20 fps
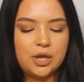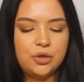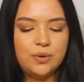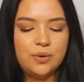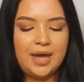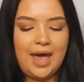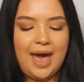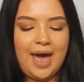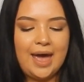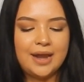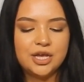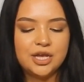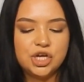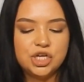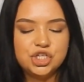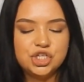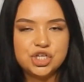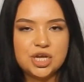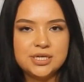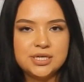you can add
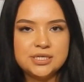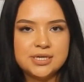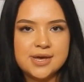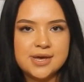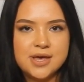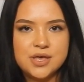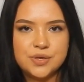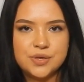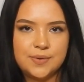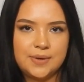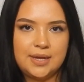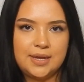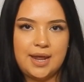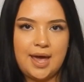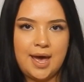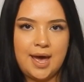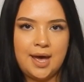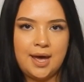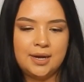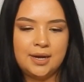agenda, you can
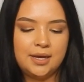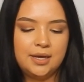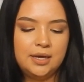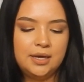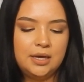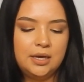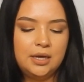add,